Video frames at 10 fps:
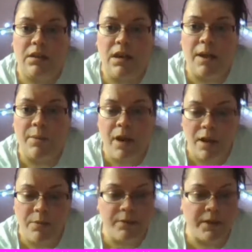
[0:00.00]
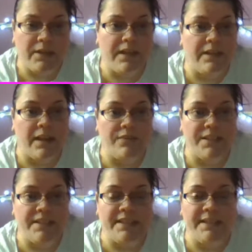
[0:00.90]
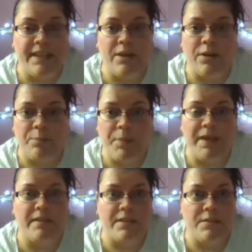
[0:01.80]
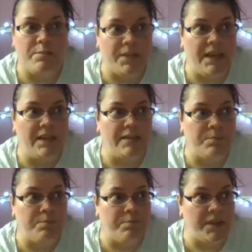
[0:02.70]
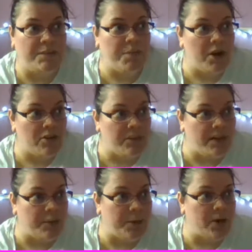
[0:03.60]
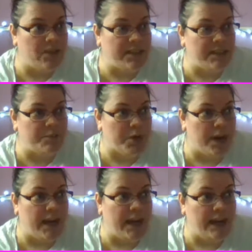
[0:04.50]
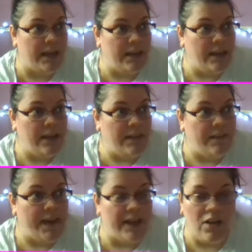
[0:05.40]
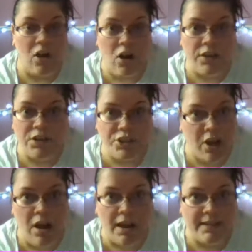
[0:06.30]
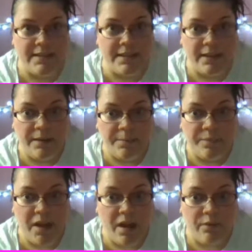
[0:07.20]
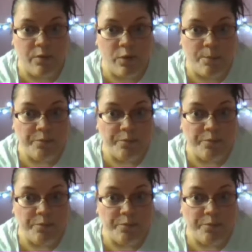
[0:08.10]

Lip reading: I would really love to sit down and pick this person or person's brain that call the shots of